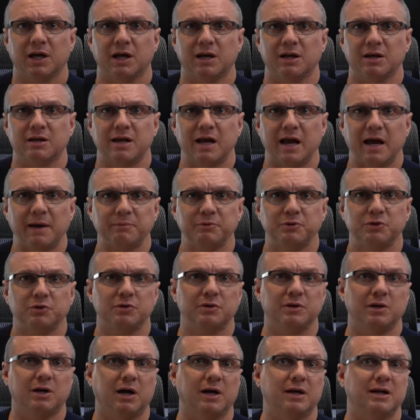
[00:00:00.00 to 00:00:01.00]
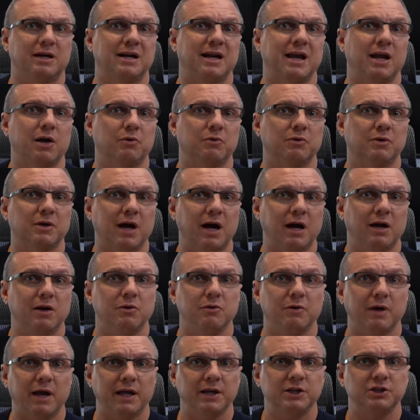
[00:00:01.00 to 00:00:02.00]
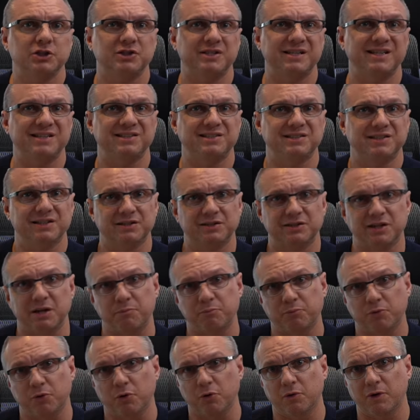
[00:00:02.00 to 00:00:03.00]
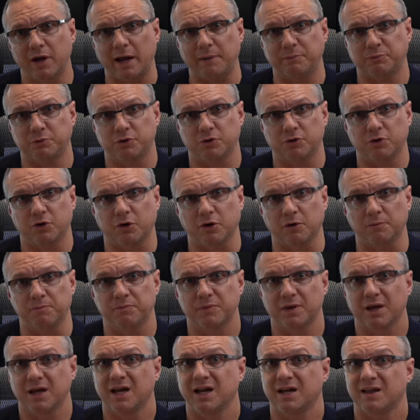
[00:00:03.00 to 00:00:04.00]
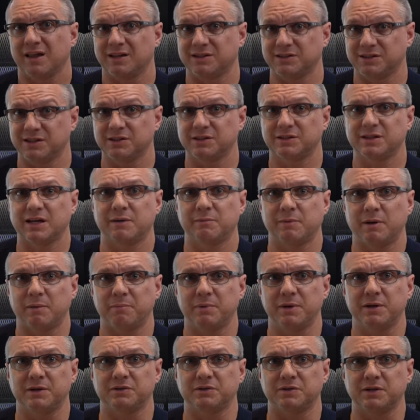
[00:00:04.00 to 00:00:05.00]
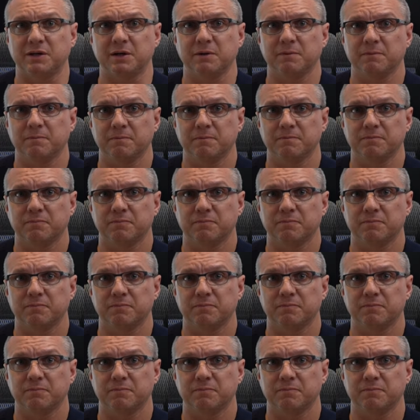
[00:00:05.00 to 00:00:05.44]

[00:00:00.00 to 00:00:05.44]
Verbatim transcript: and capture it on an Elgato HD60 Pro capture card that's inside my PC.